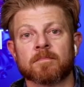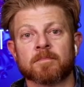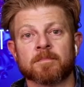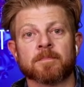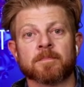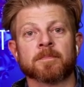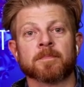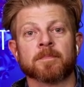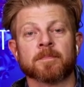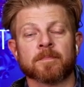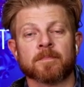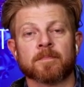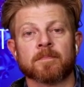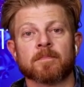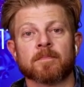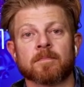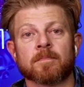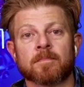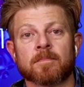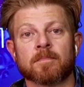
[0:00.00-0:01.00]

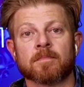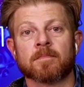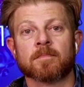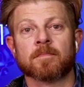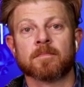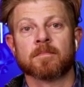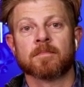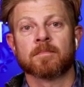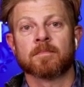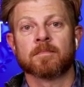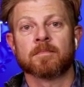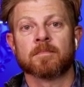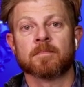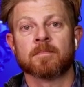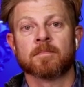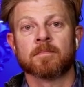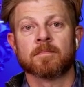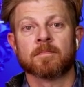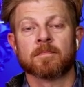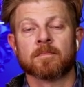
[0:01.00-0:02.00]

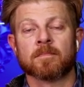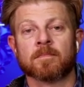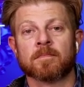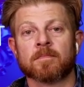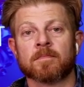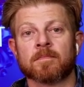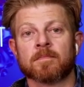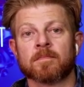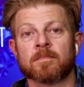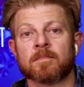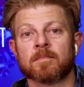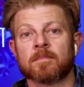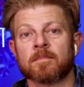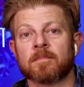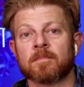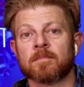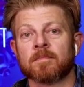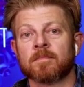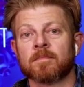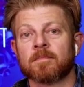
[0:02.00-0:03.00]

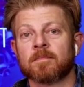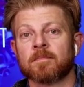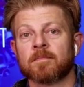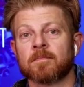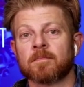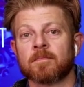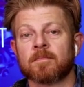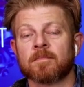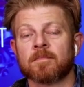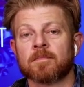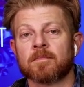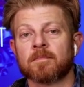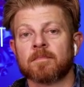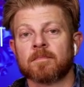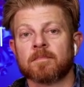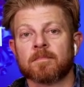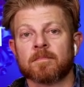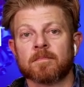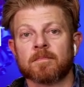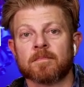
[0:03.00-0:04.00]

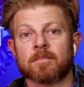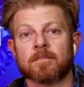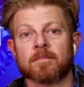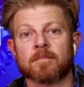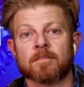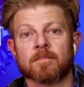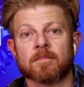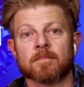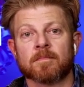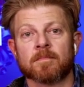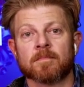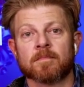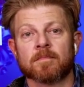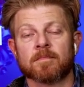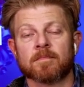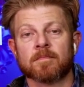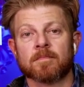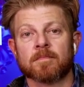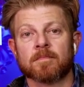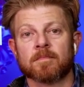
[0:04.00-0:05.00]

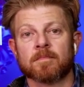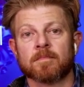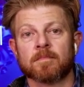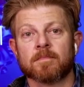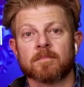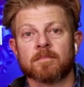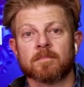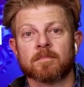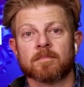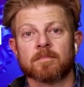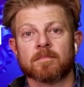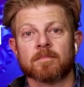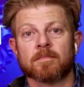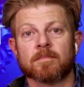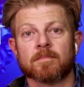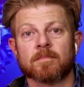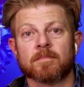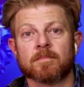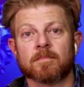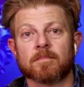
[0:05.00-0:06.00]

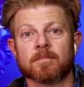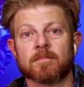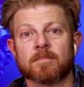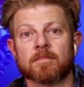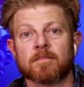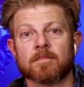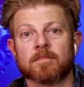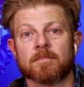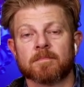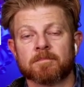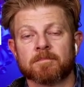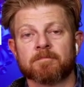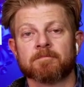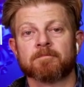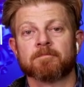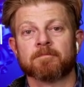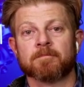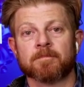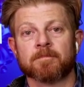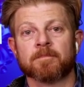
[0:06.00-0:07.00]

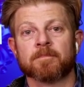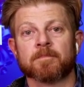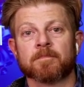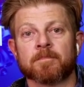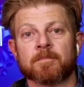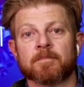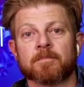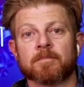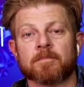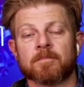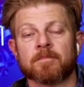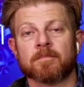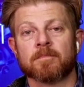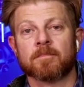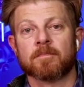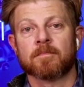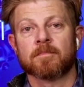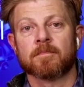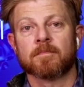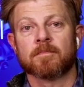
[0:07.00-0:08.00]
No words are spoken by the person on screen.